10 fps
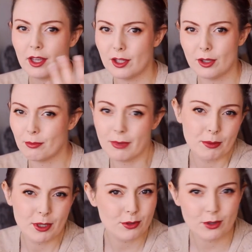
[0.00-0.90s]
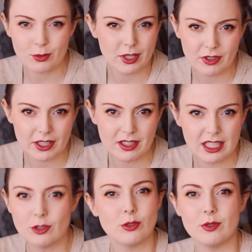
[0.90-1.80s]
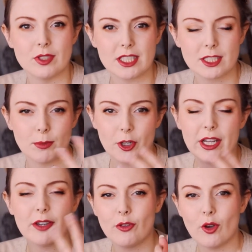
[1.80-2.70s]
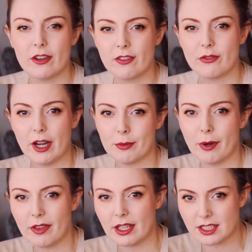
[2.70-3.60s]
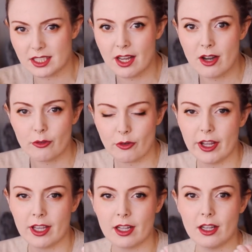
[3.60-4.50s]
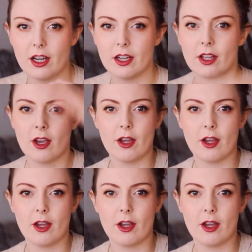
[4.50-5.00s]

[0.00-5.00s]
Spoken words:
maybe you don't even need to do this, but if you have a fabric that's fraying a lot